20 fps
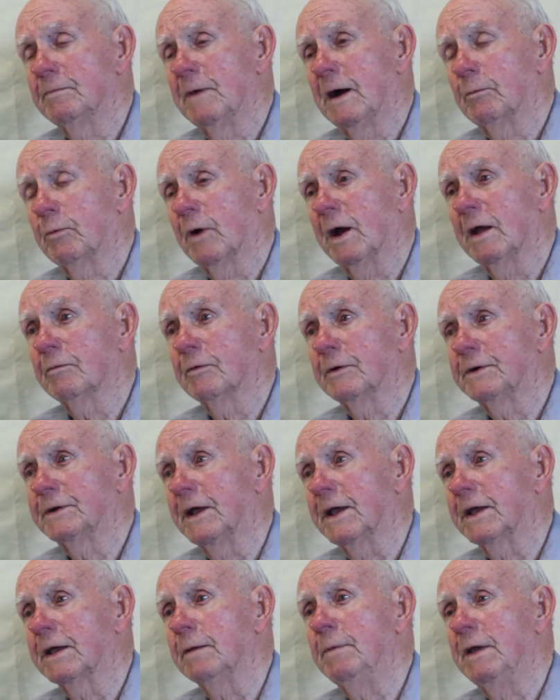My wife would
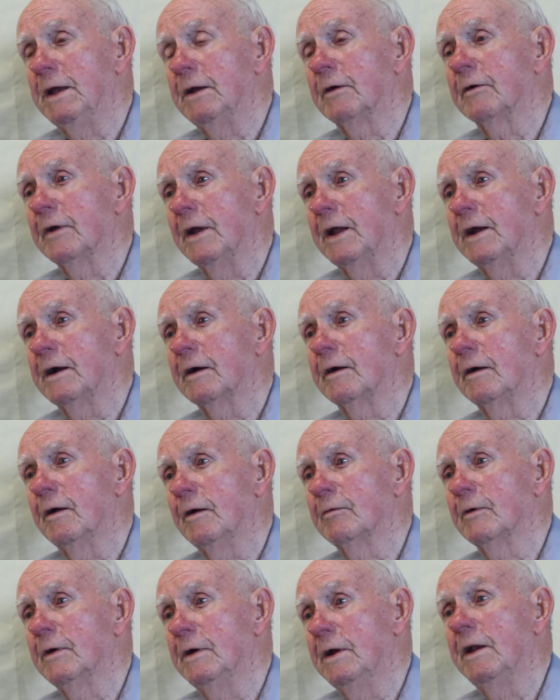take him here and there, and
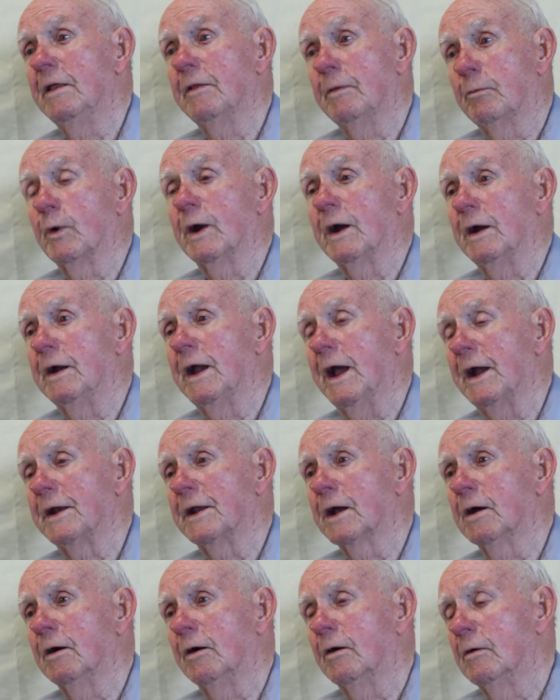anywhere he had
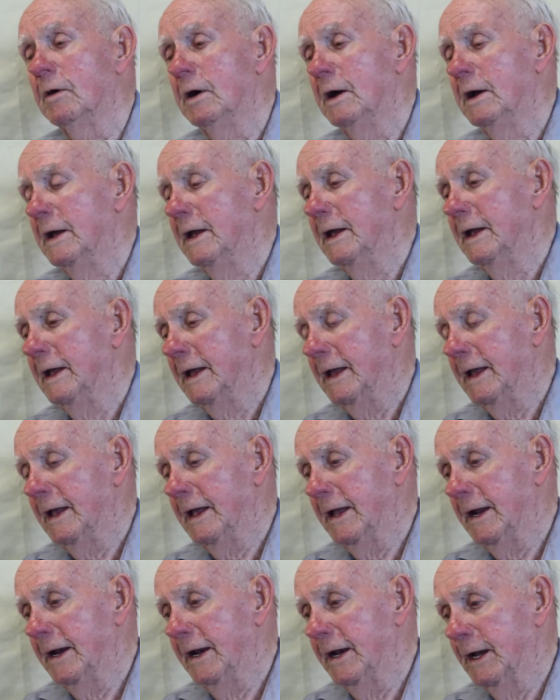to go.
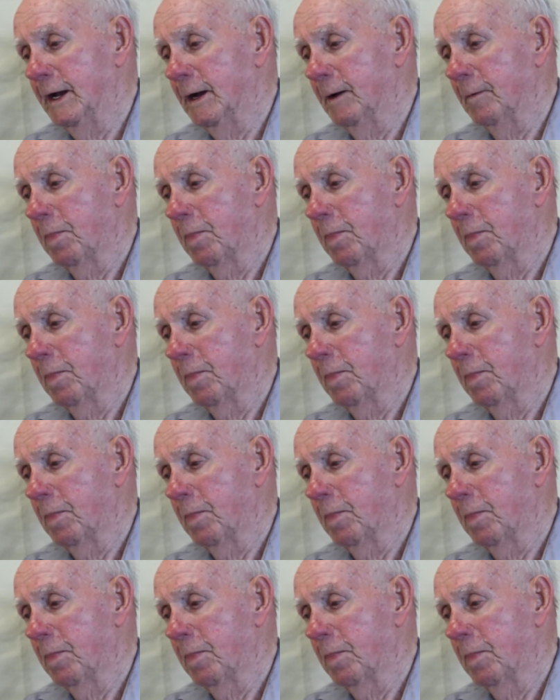And